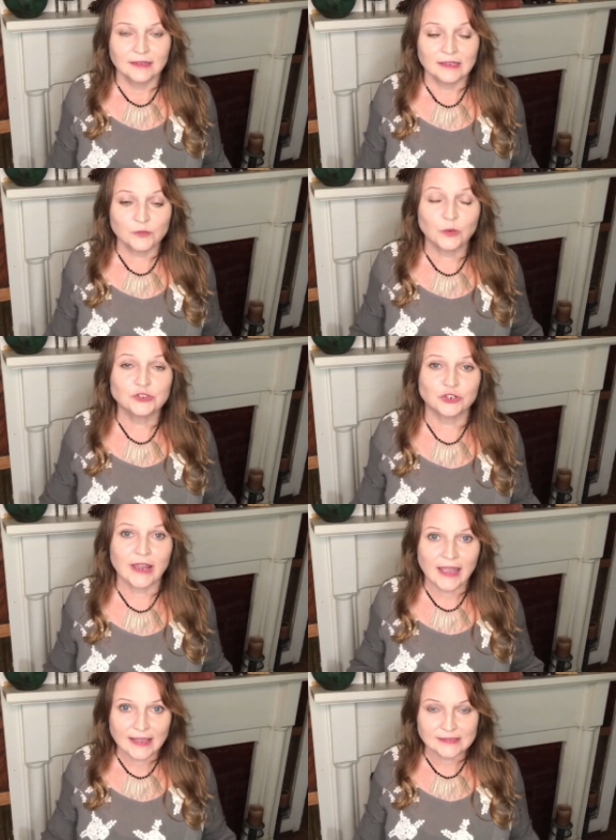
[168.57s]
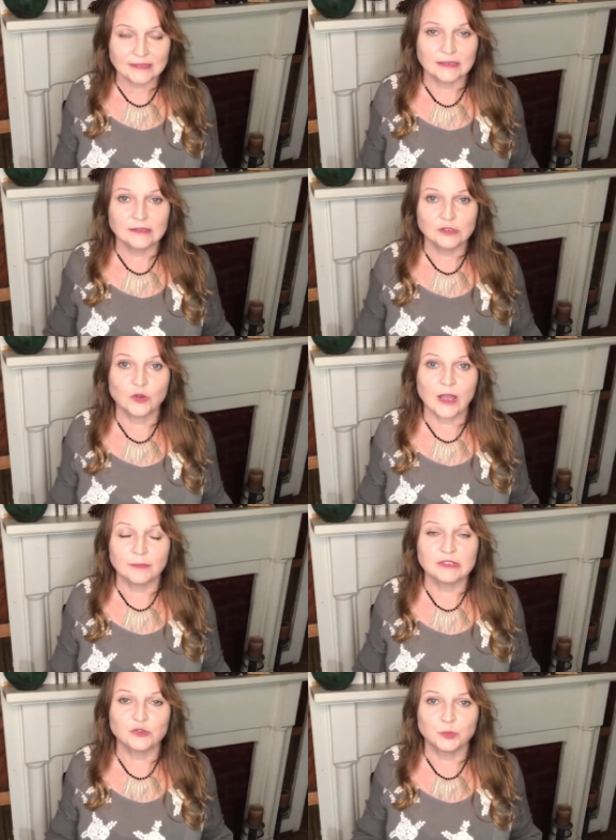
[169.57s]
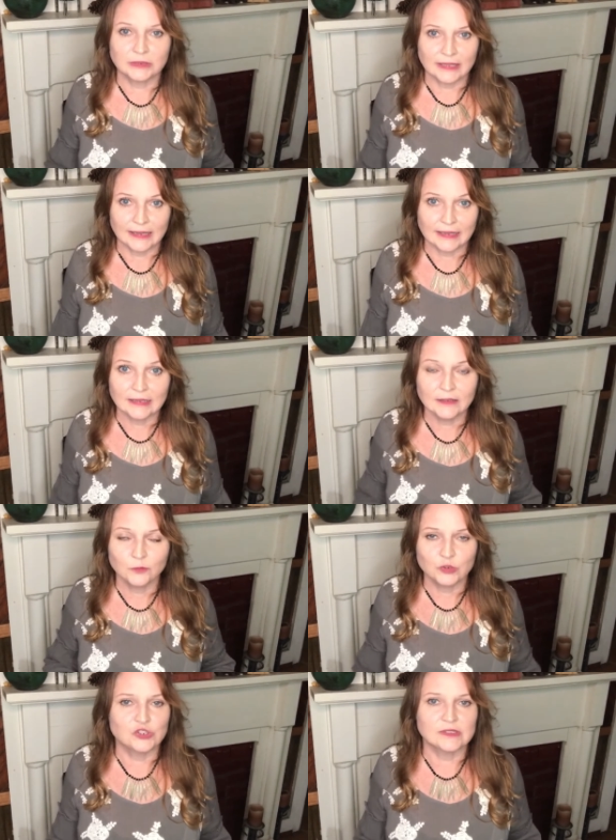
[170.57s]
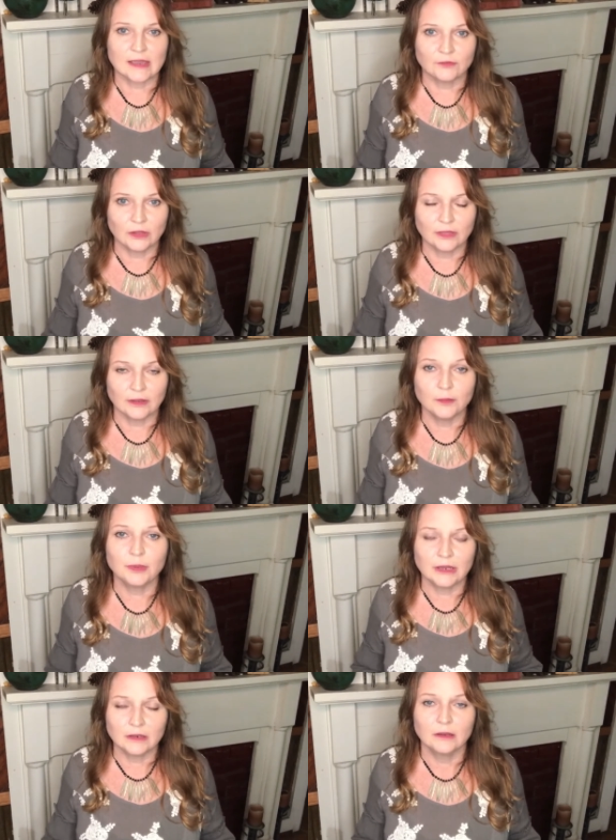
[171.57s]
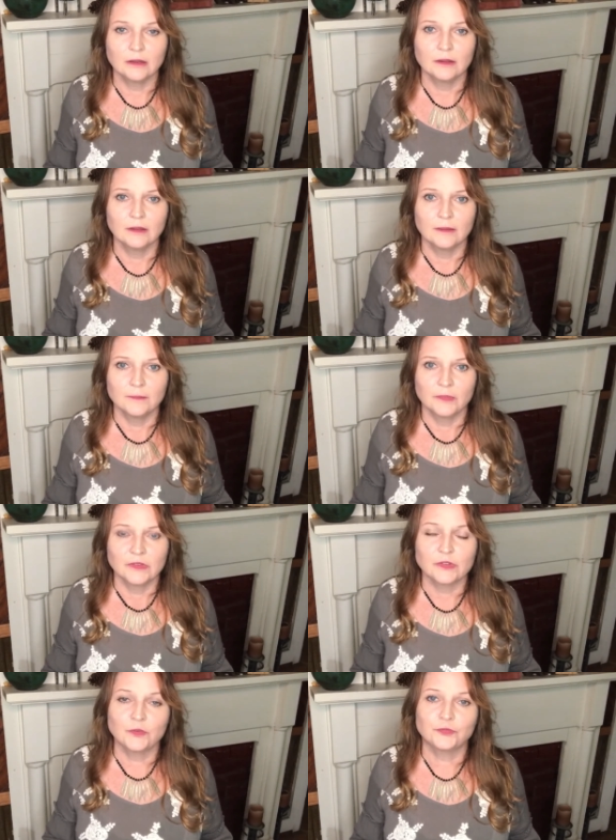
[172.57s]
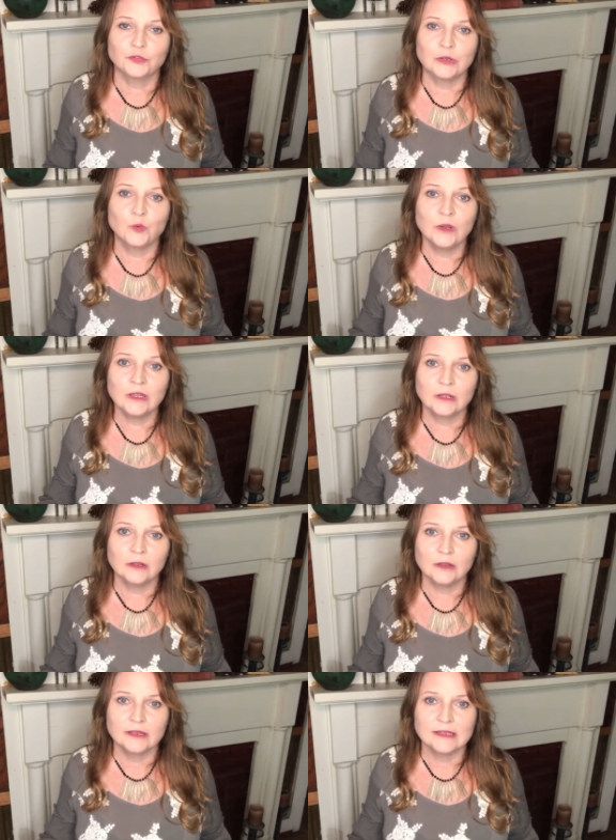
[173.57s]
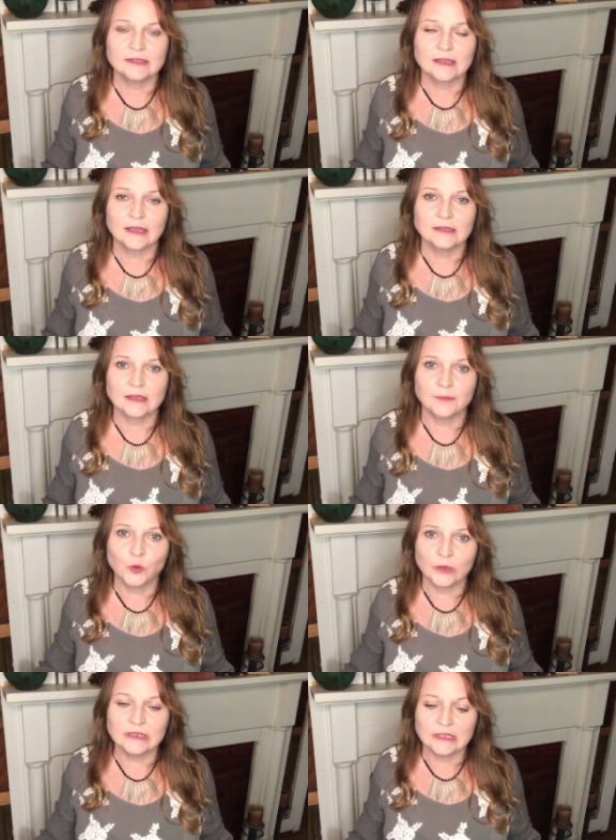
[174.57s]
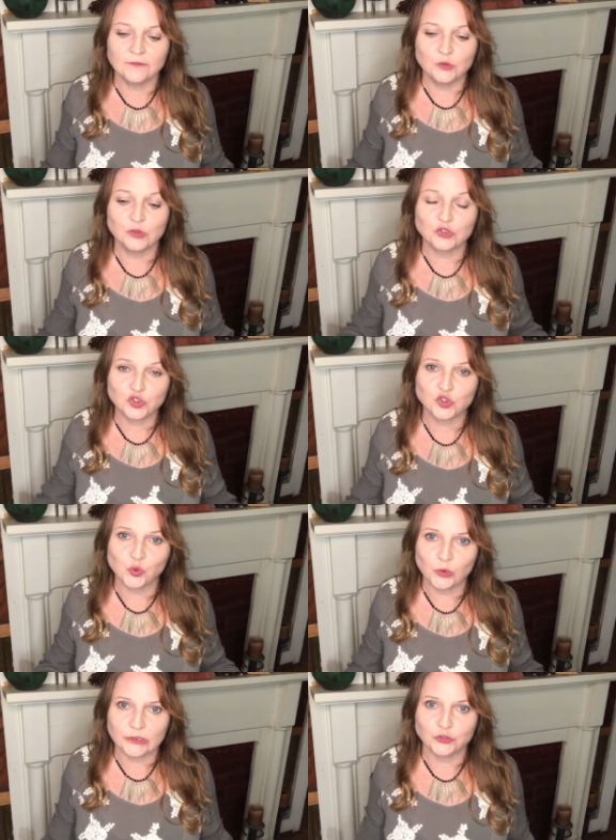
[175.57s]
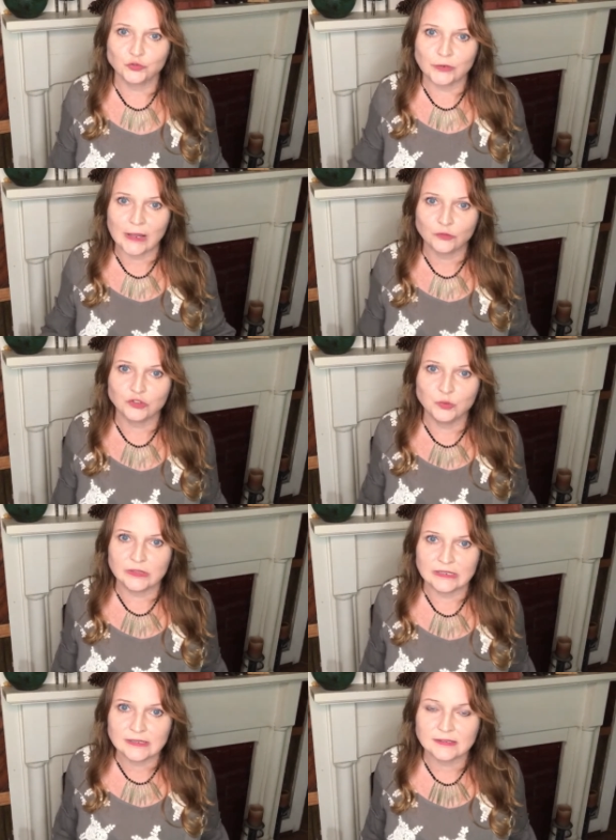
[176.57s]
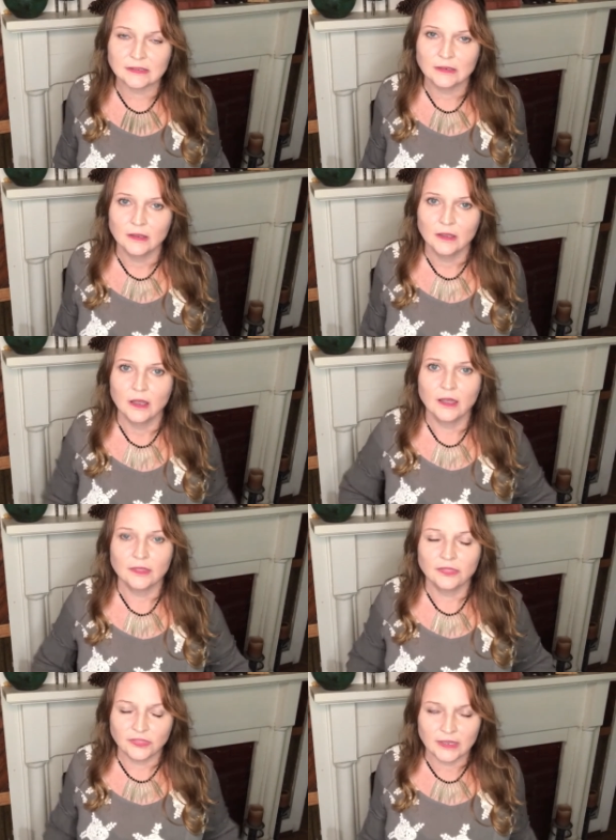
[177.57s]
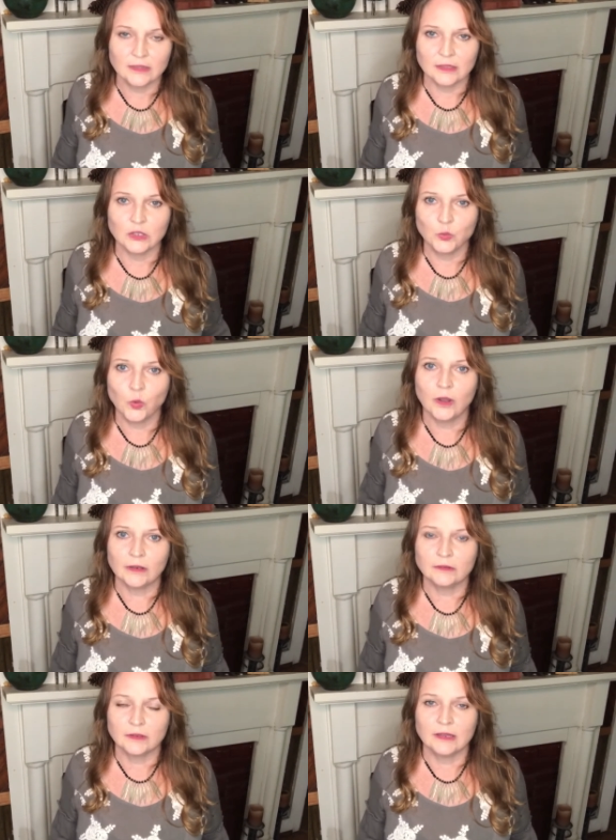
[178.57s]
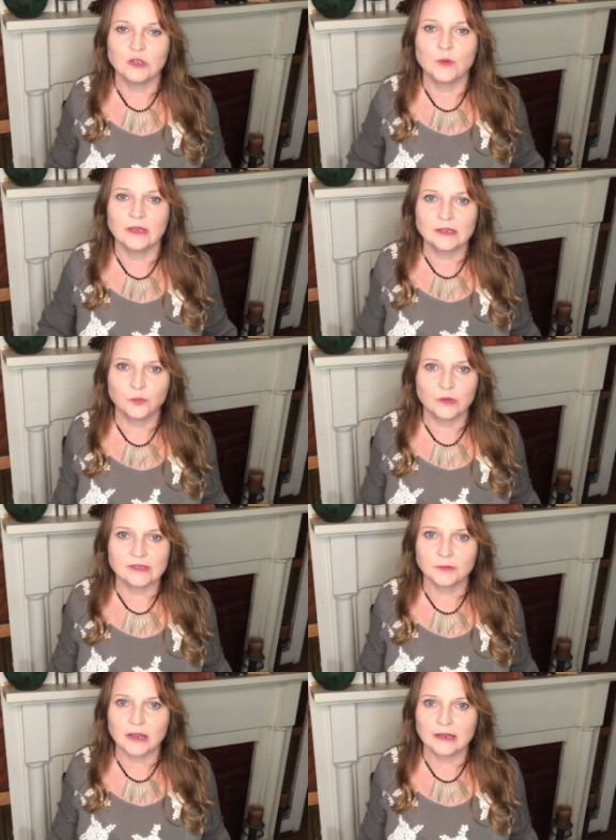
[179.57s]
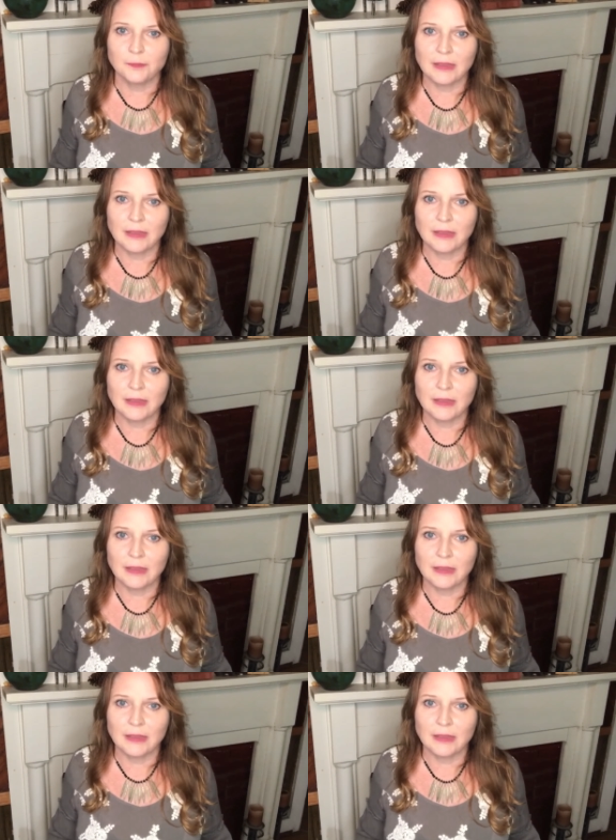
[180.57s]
is what you're asking to come into play, which is everything. But so free will, he says, I'm going to give you the shortest route to this thing that you want, and you end up with some kind of